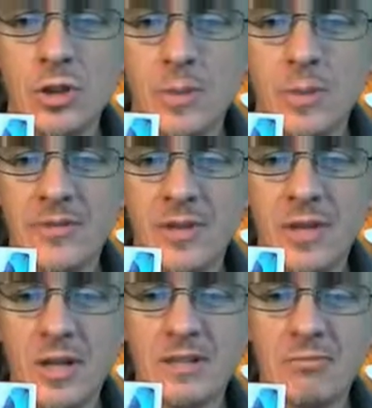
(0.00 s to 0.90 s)
chop off the
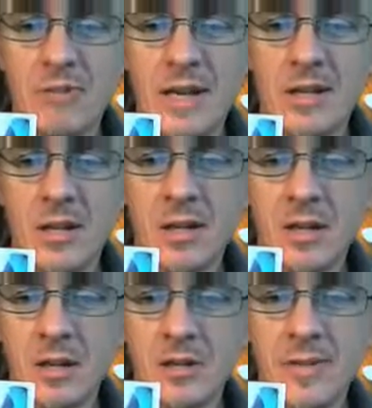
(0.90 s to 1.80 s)
nice red
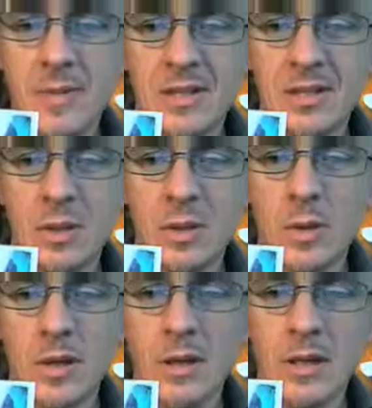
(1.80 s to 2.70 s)
of Amelie's
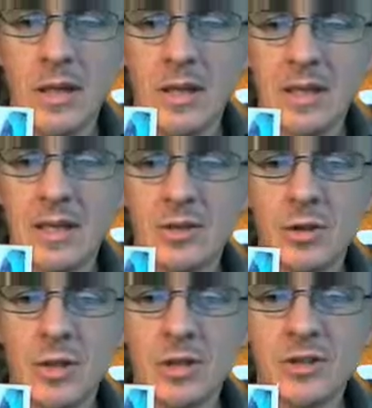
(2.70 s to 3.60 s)
shoulder, get
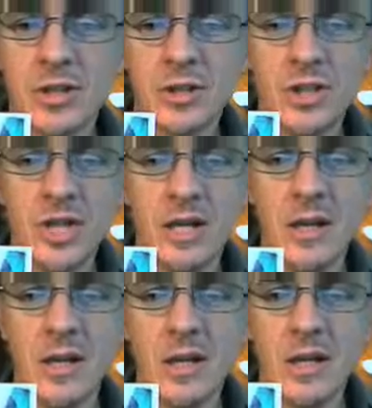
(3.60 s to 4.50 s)
too close to her
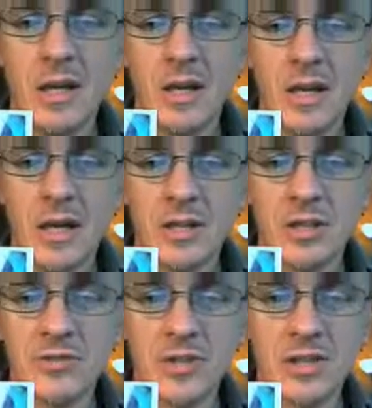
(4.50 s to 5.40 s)
chin,
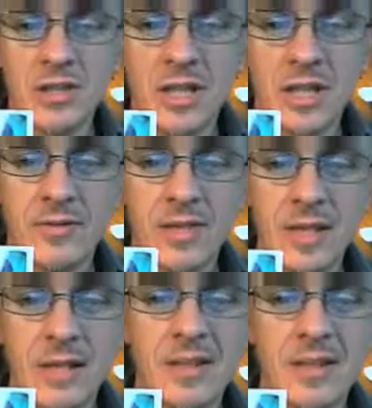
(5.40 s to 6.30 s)
just for the sake of
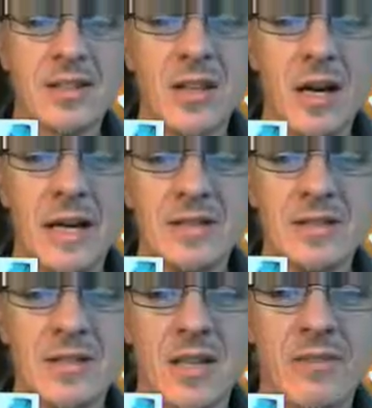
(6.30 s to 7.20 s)
getting this guy's